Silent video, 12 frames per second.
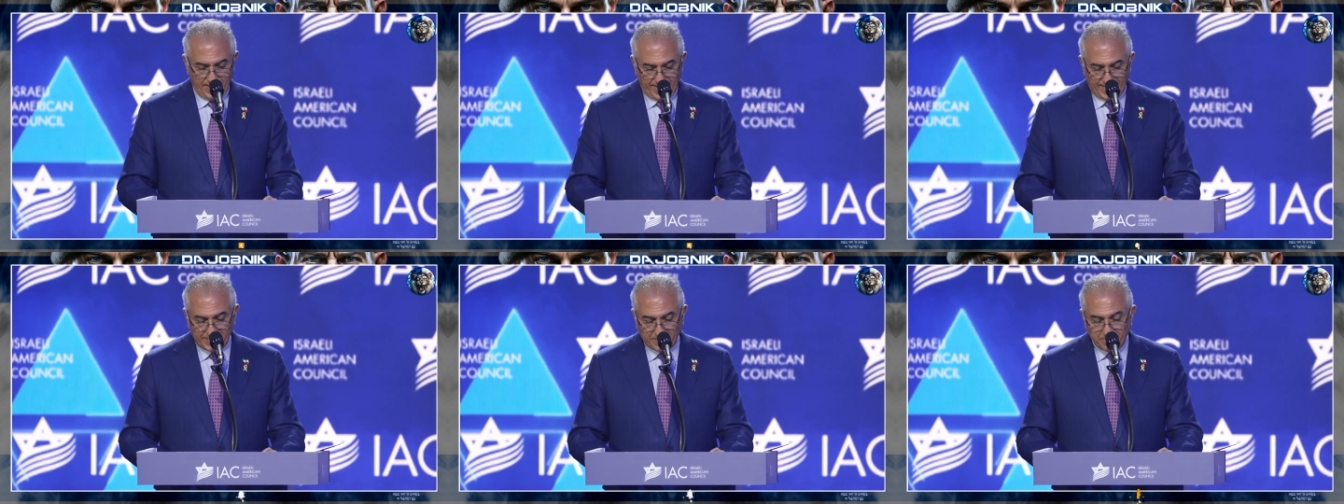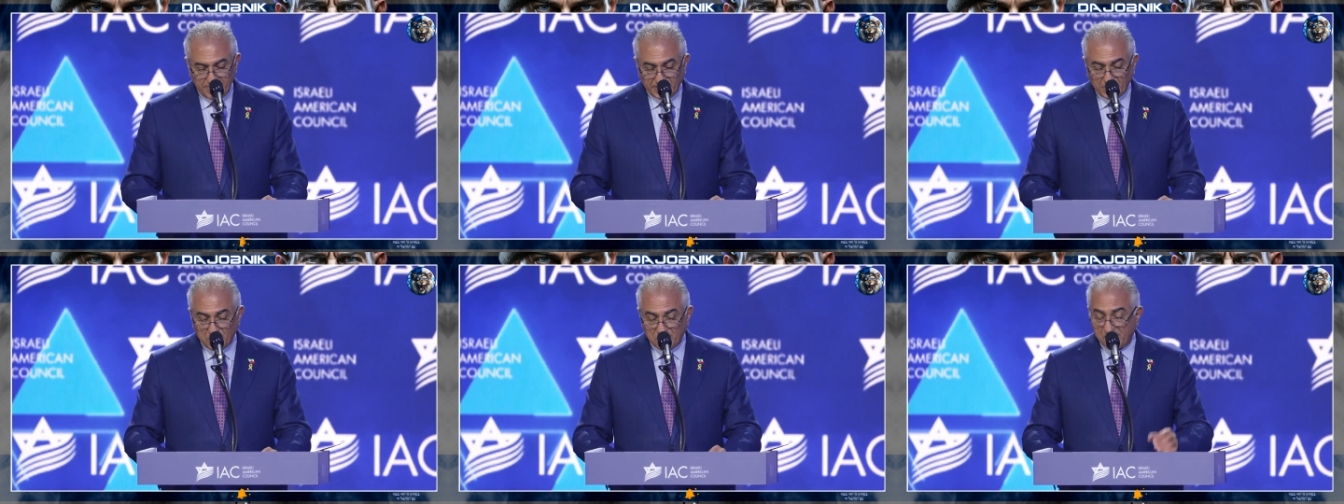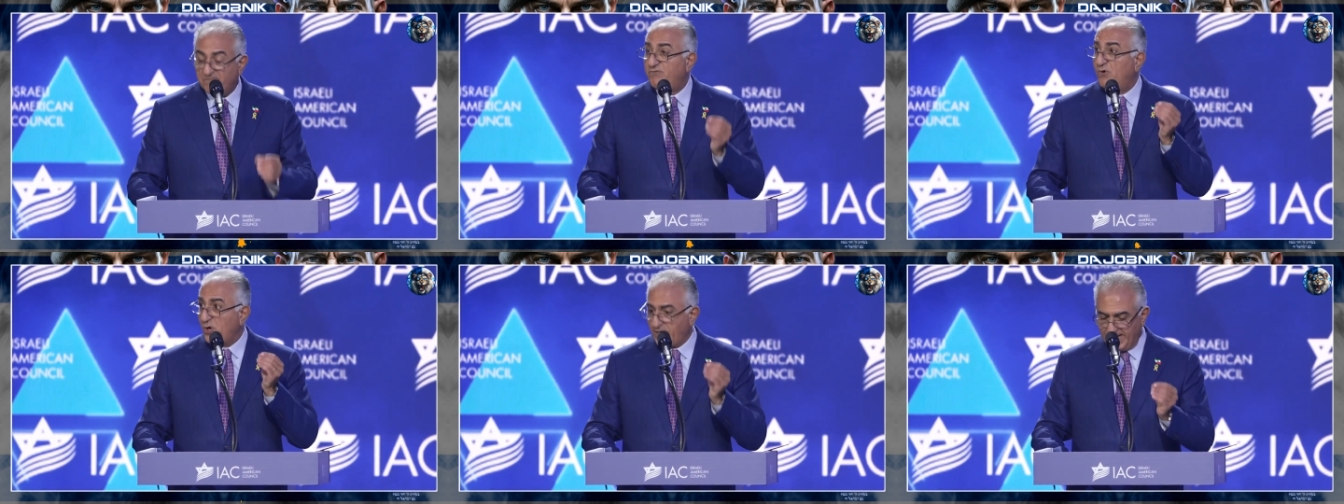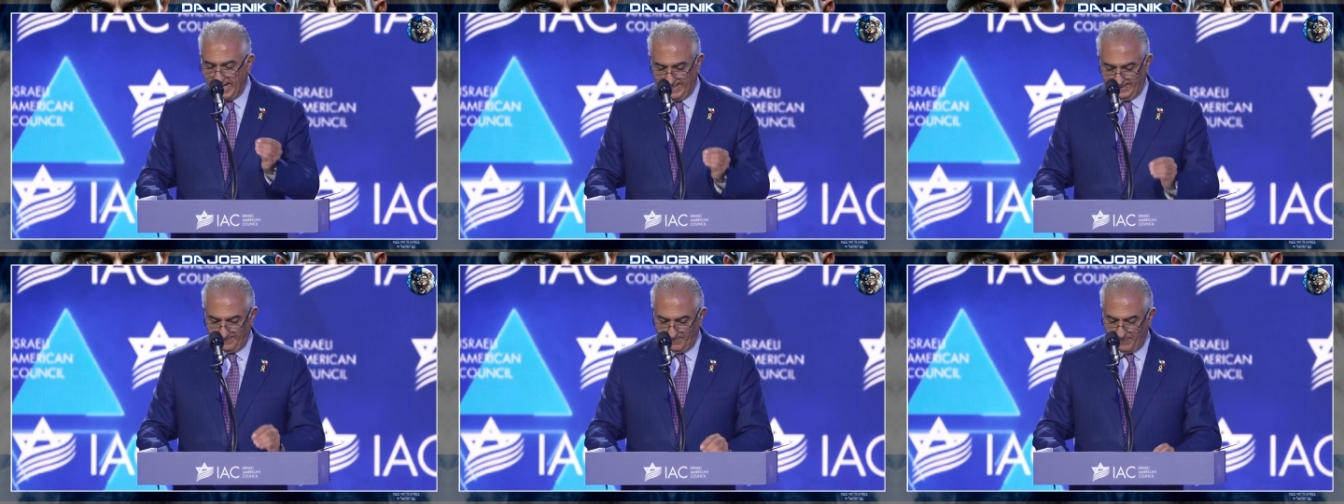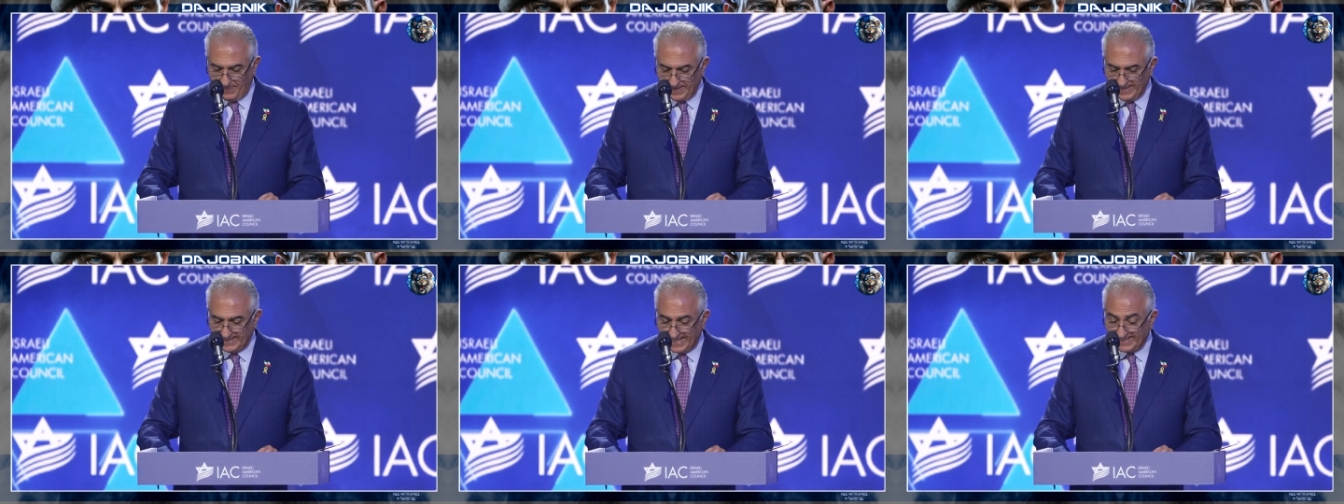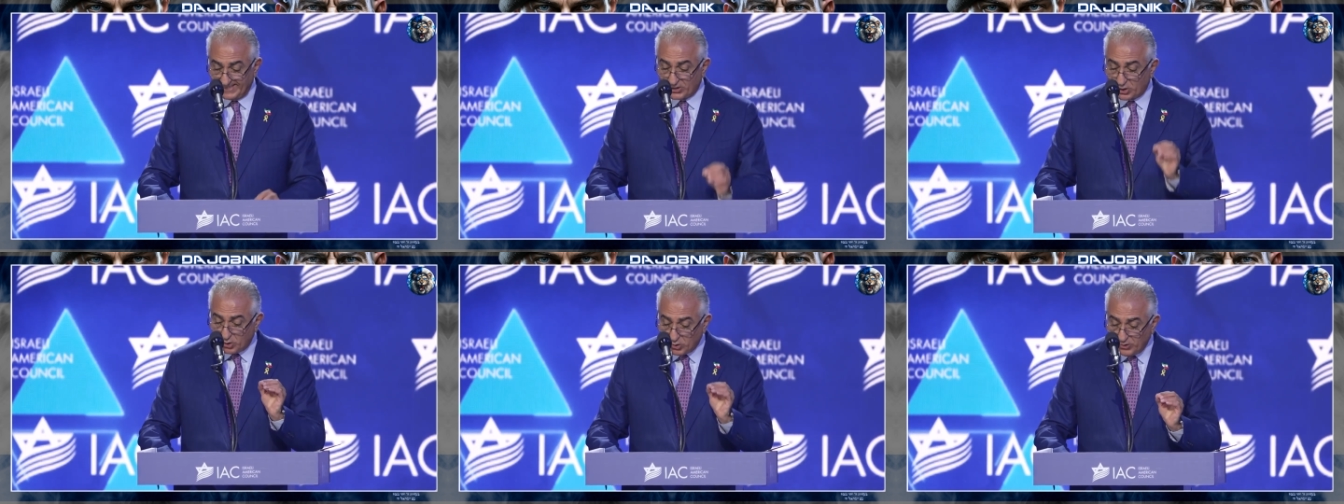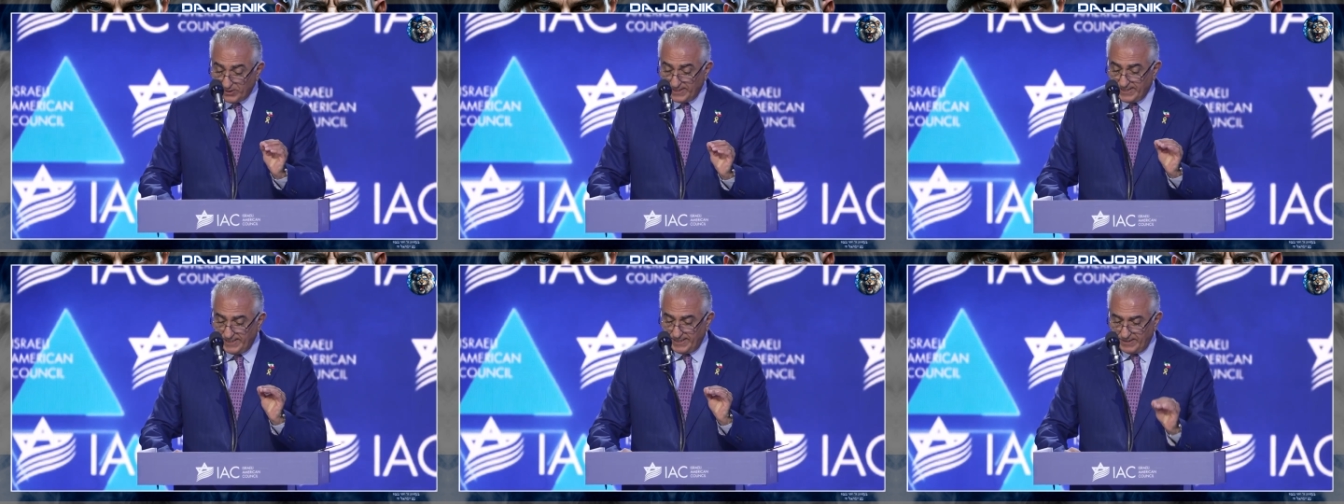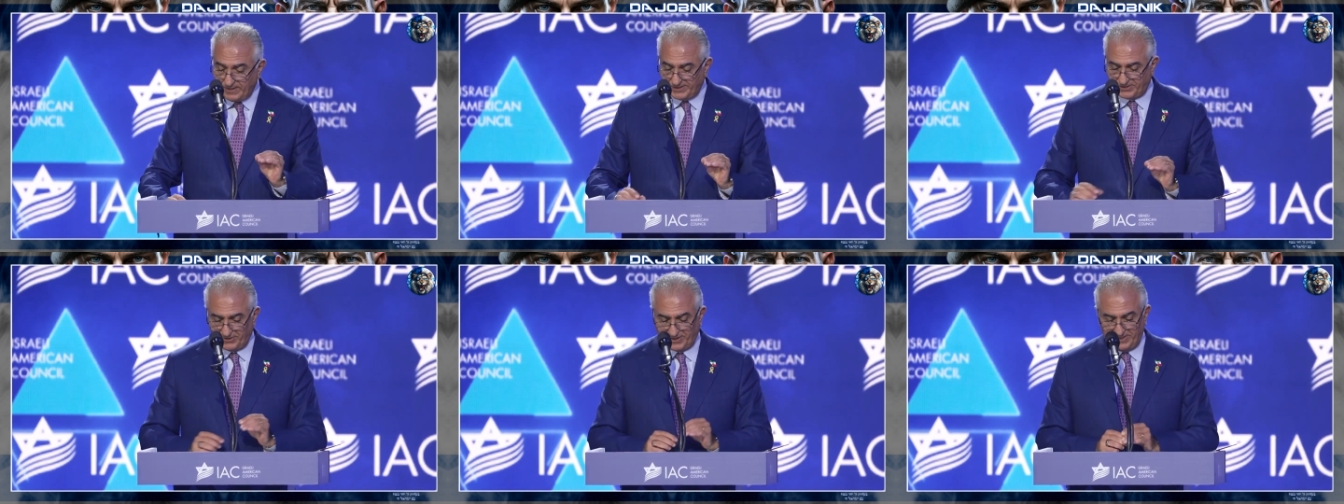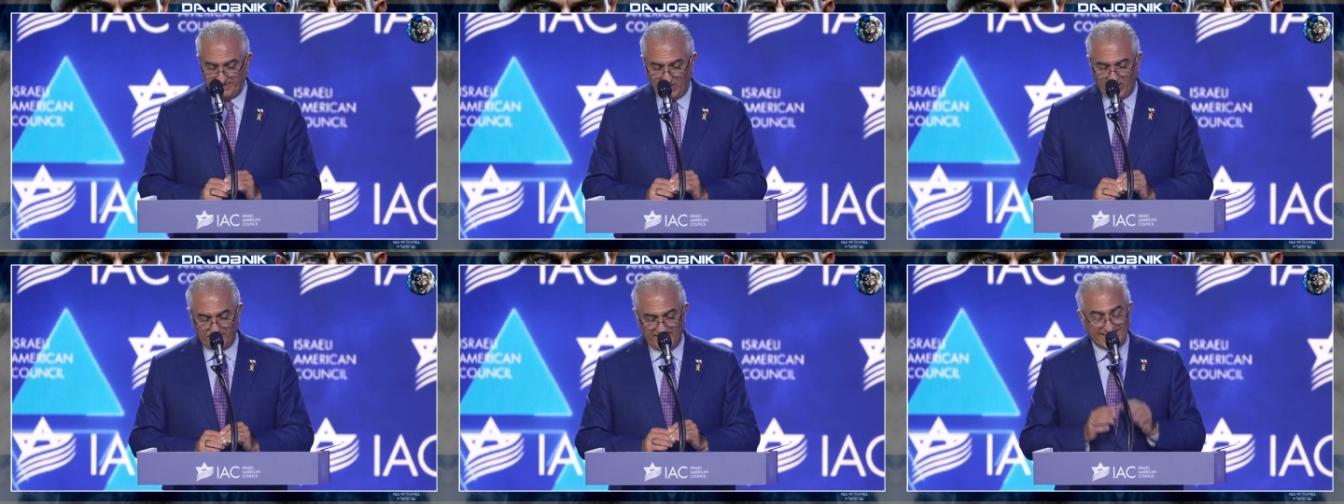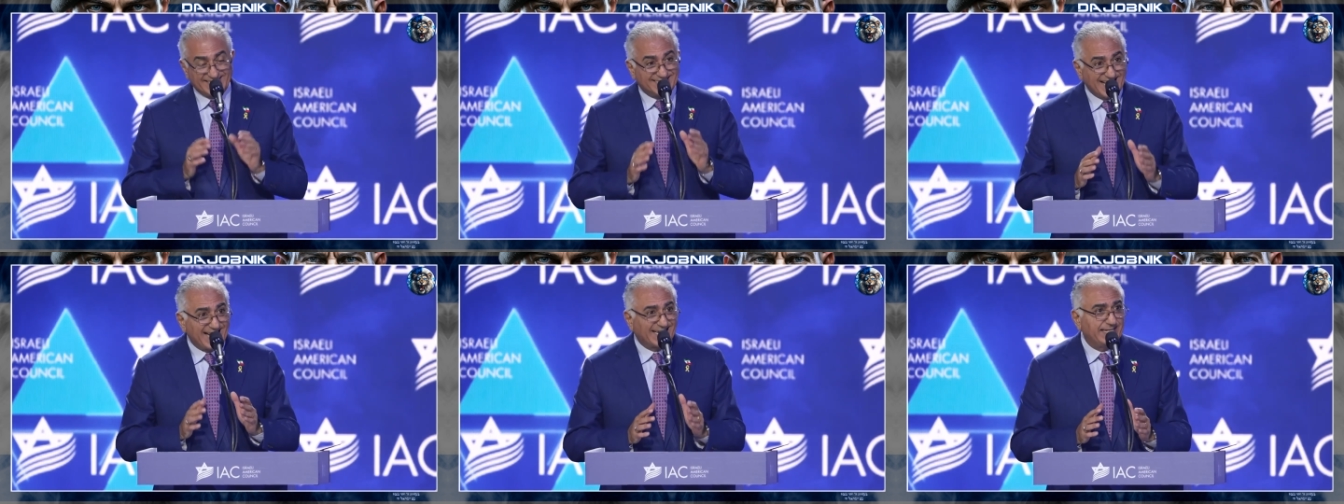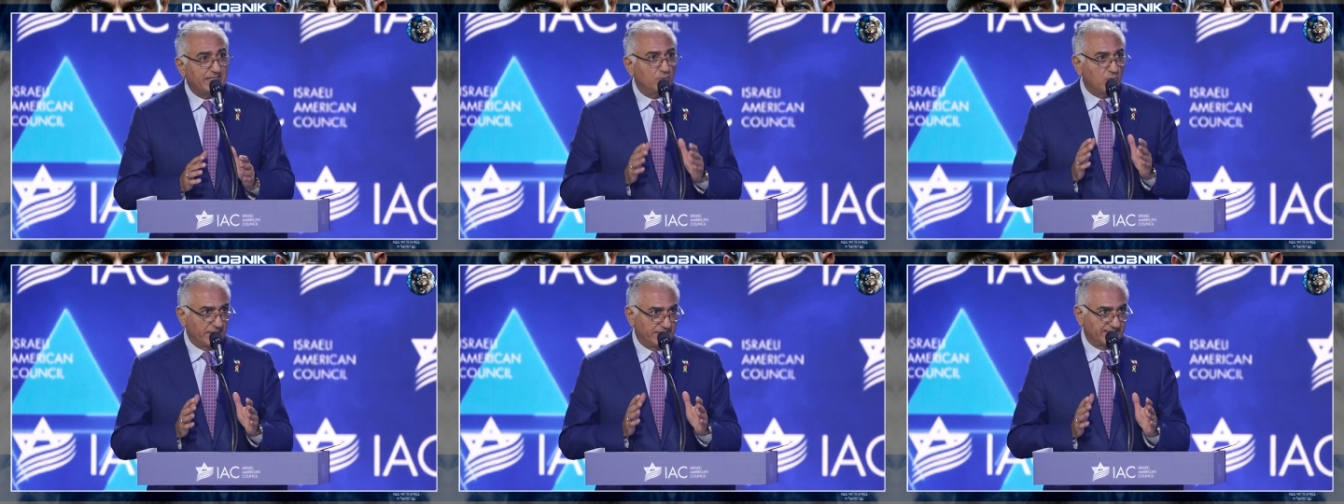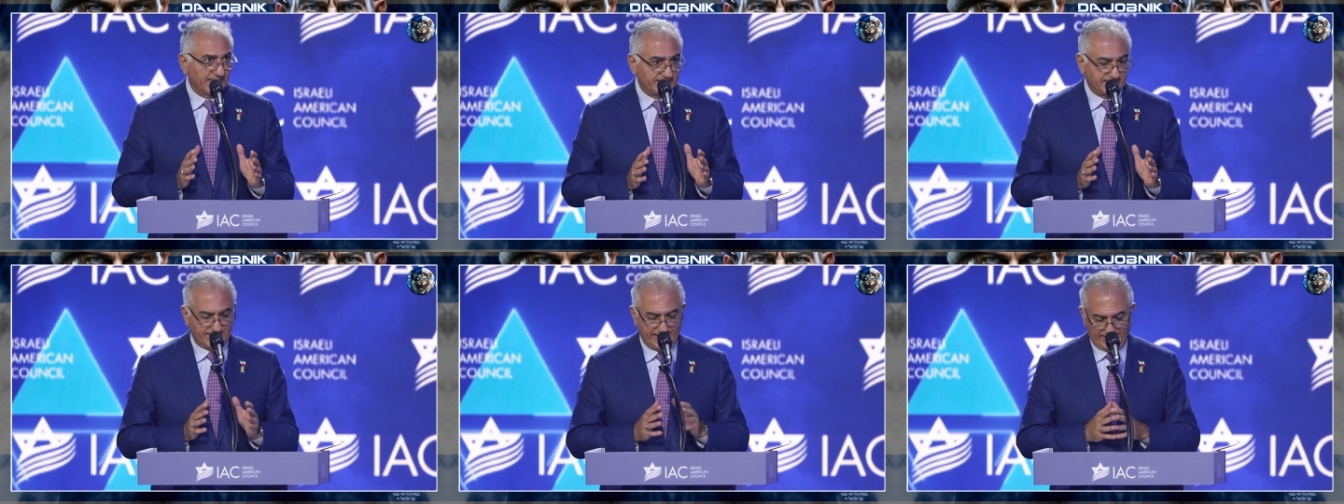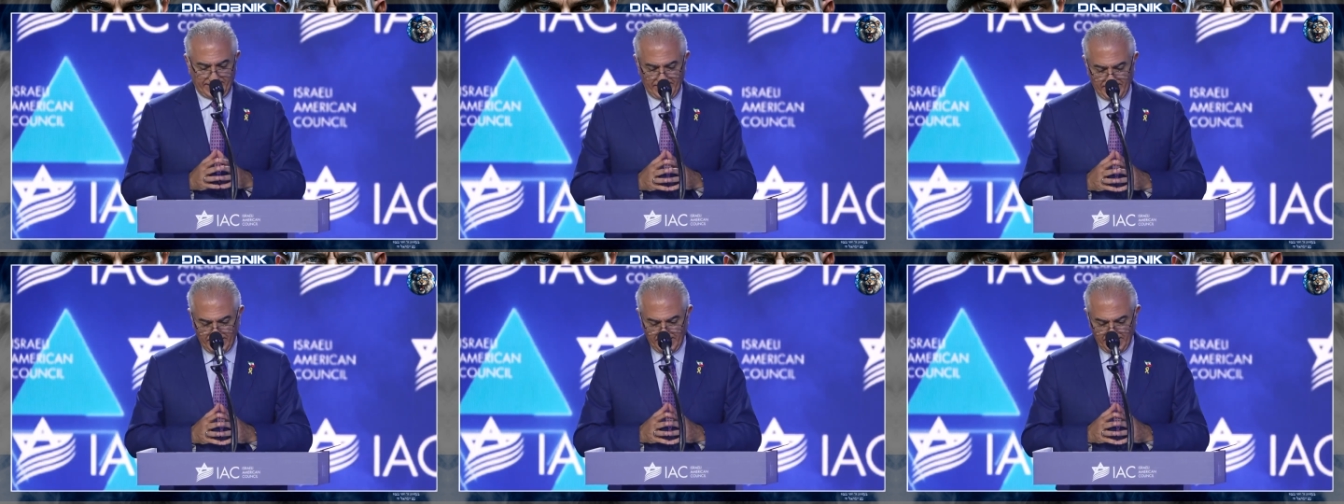in the middle of a fortnight that is crudely illustrative of exactly what is at stake.